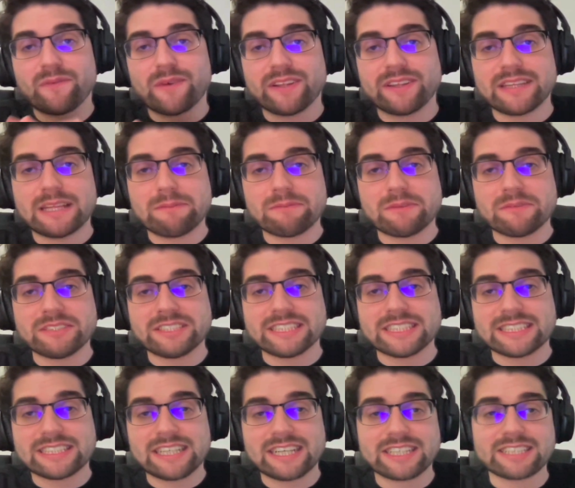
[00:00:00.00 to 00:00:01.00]
when
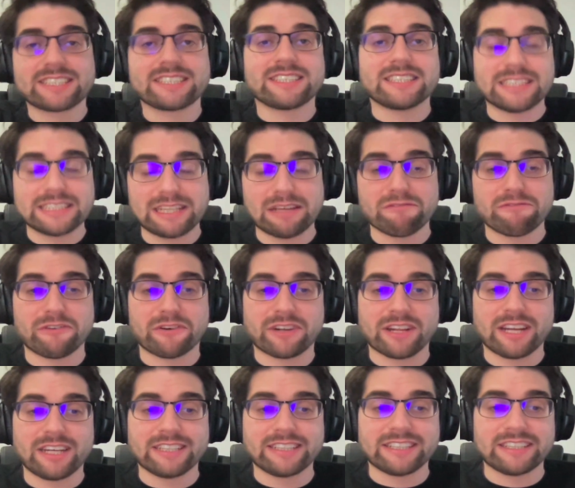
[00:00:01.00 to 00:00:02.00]
WWDC starts, it's time for
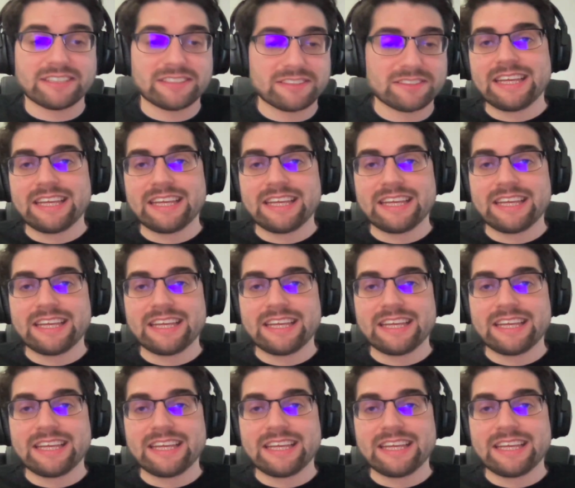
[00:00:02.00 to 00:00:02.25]
reality.